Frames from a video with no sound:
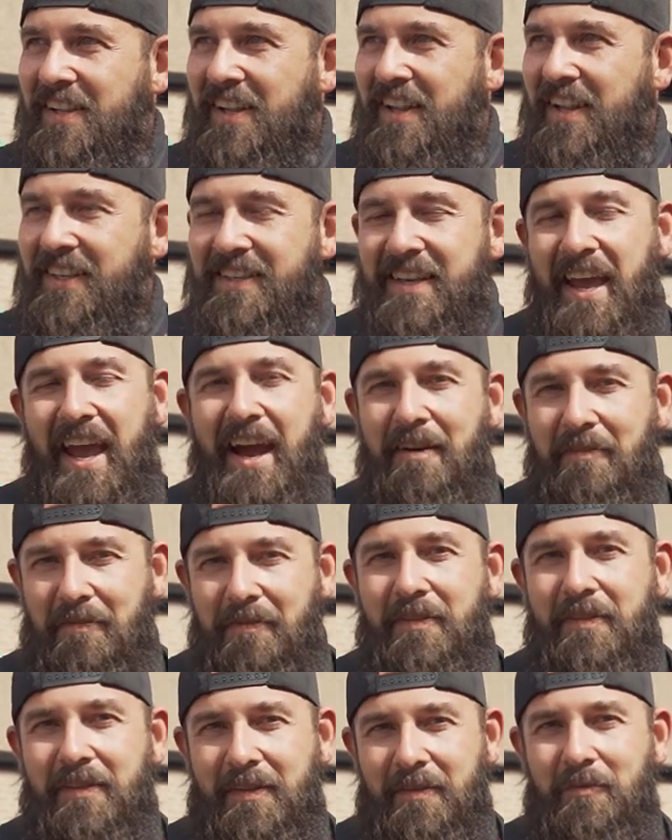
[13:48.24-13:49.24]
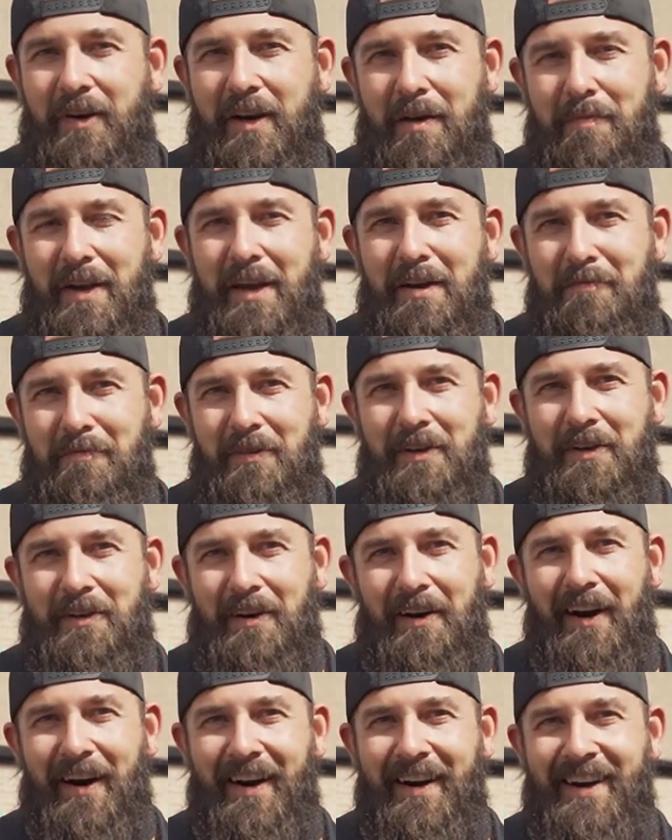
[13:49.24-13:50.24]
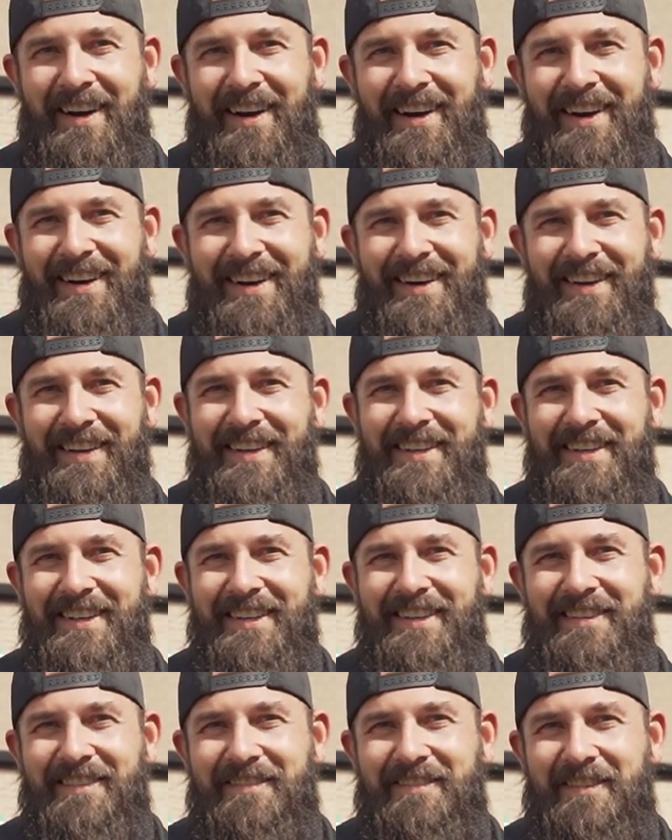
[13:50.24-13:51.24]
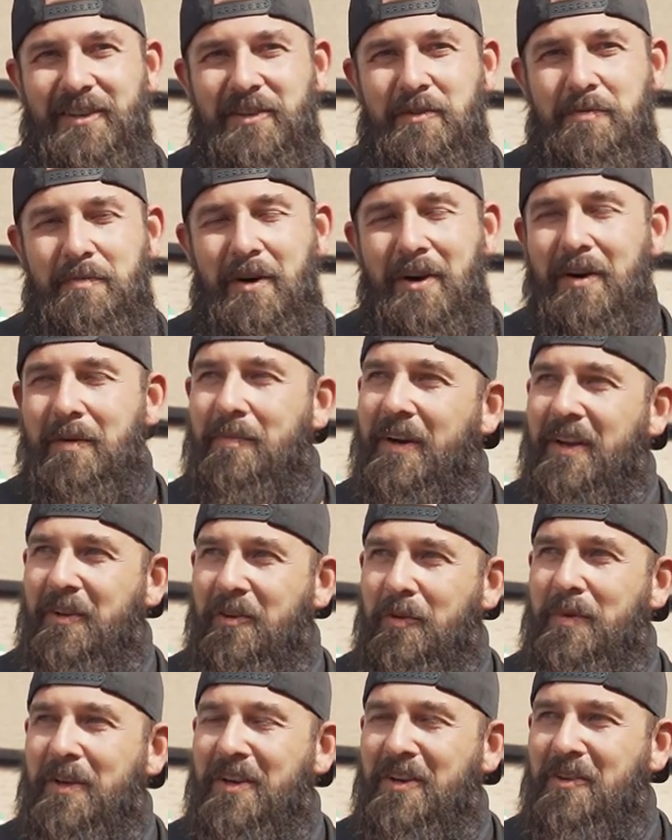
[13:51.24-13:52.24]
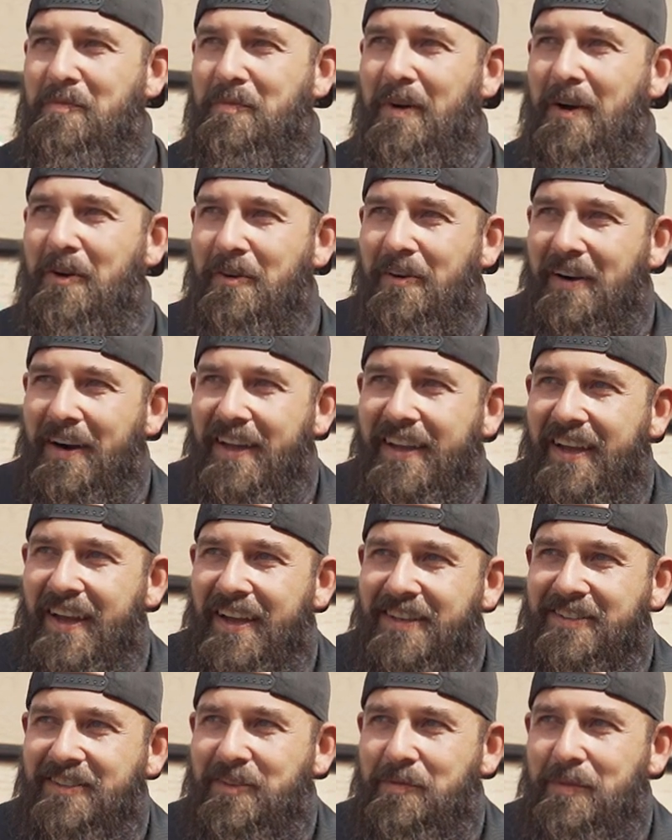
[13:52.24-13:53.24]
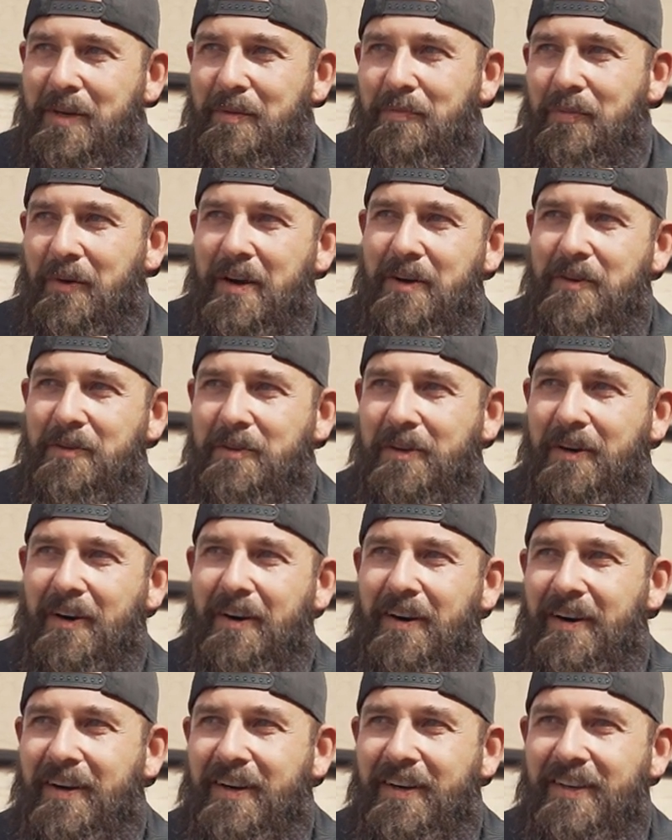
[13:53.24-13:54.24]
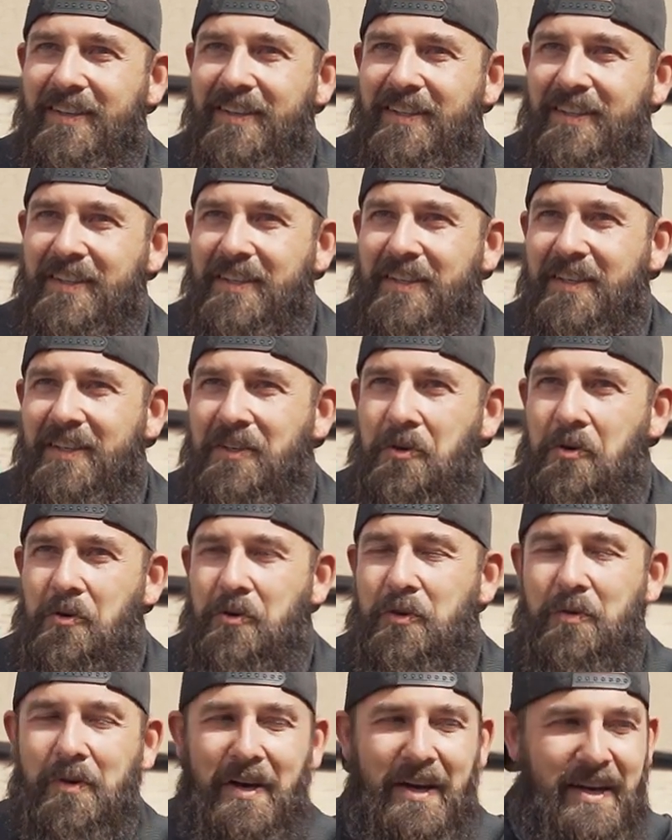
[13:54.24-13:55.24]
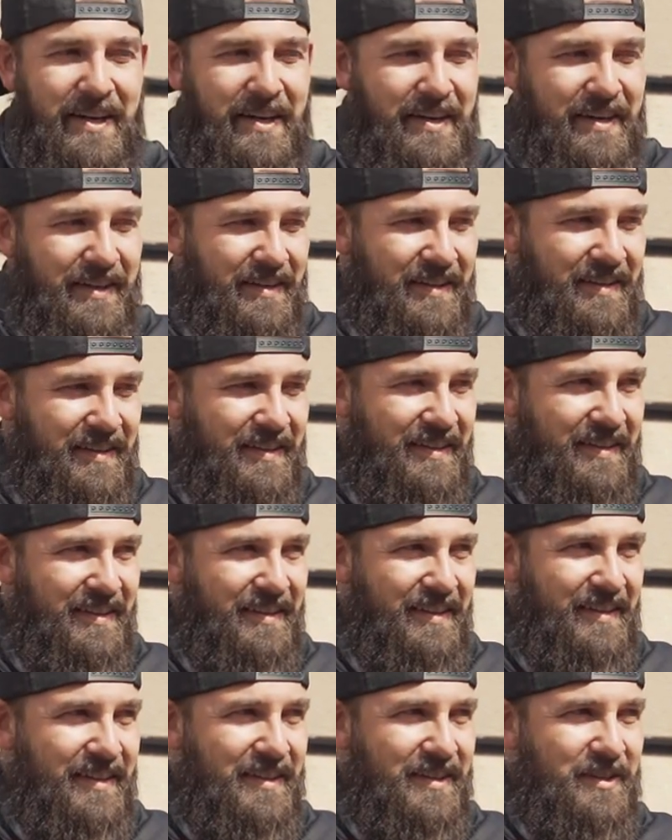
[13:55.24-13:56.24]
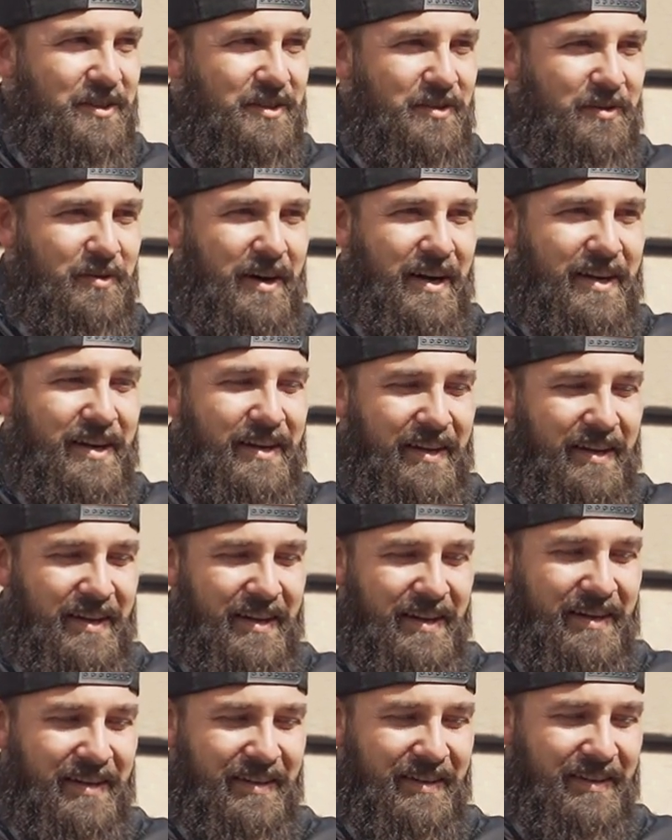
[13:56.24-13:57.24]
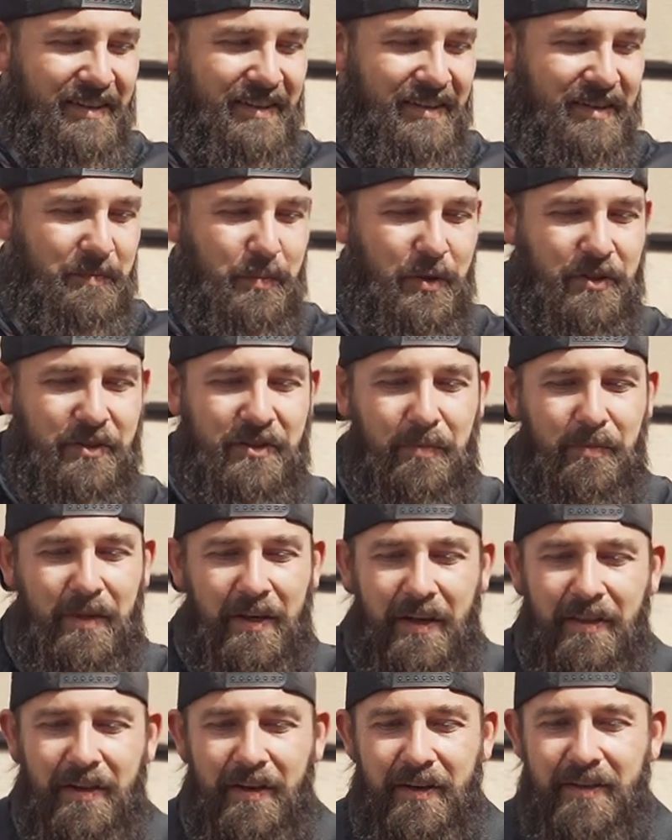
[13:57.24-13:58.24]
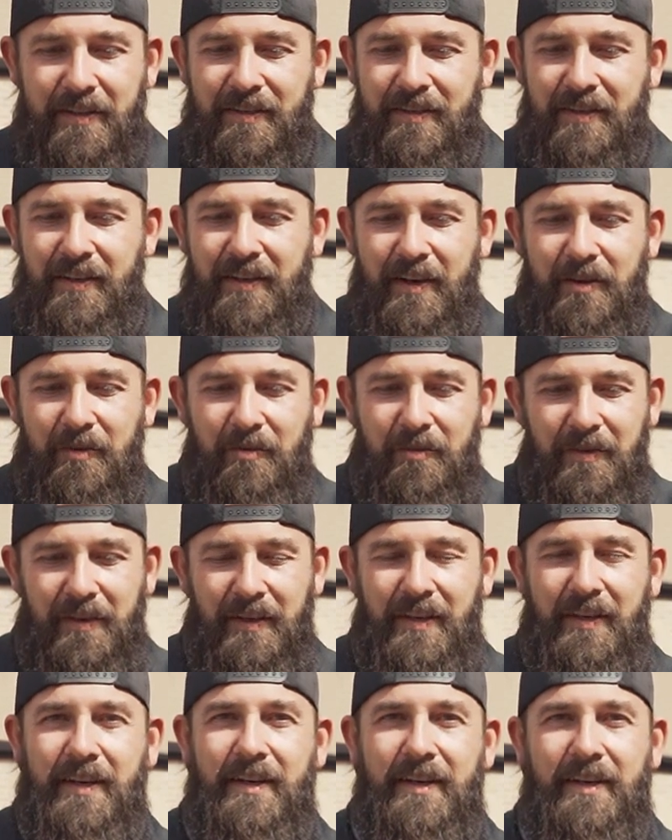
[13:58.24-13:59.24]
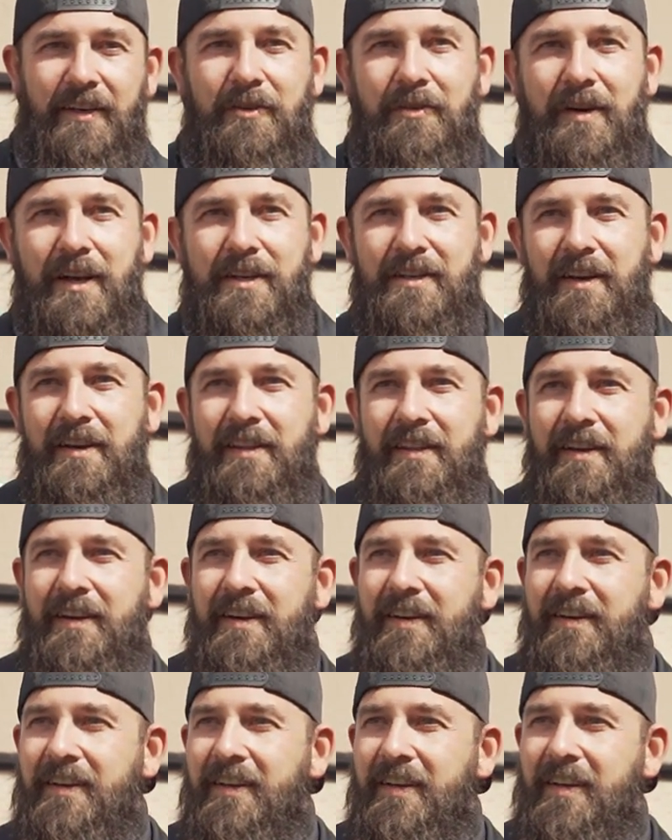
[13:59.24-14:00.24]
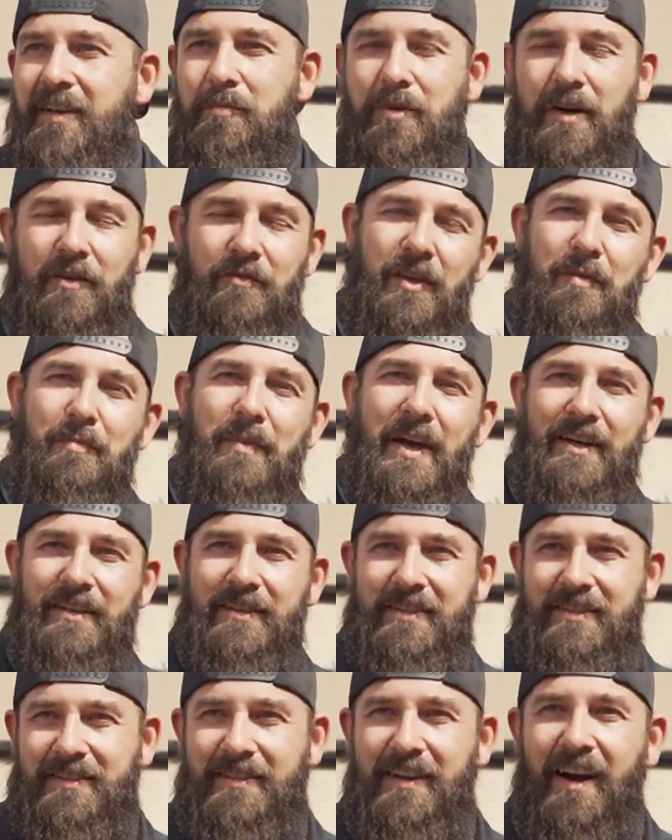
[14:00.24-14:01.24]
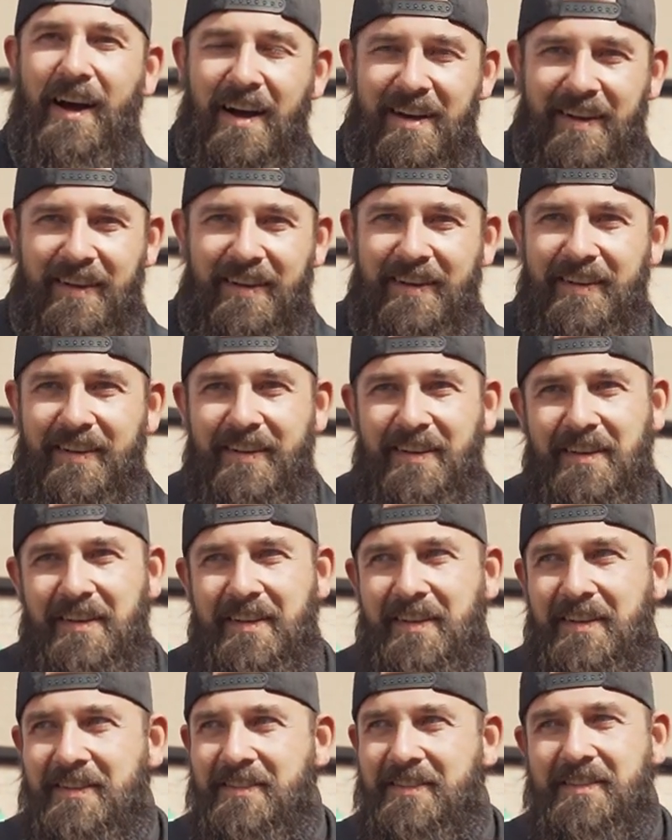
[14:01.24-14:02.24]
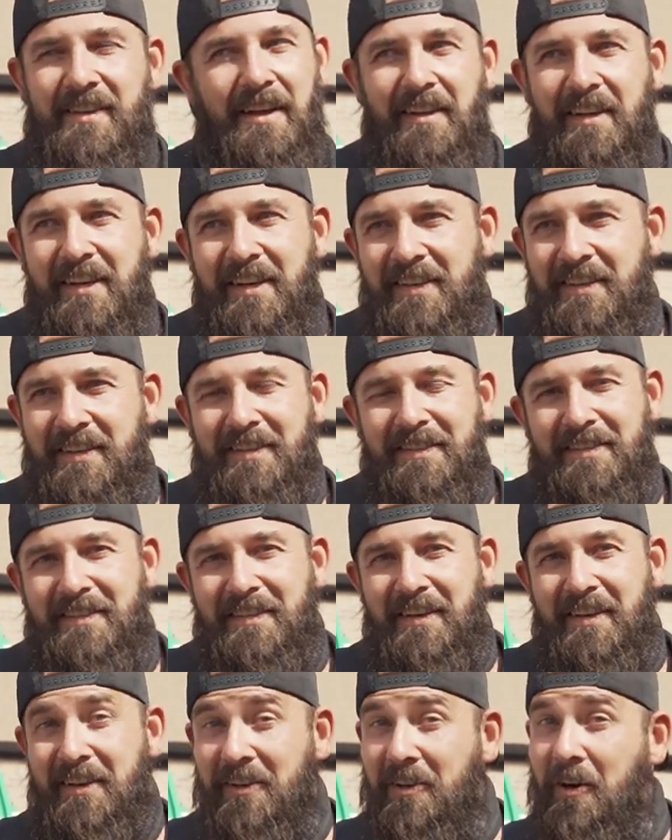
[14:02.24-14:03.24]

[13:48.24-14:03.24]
That's half what I paid for the car for a new motor, but it'll be a new motor, I guess. It'll be a brand new car. Or do I trade it in? Put something in there, just, you know, get a new engine in there, put everything back to stock, sell it and get a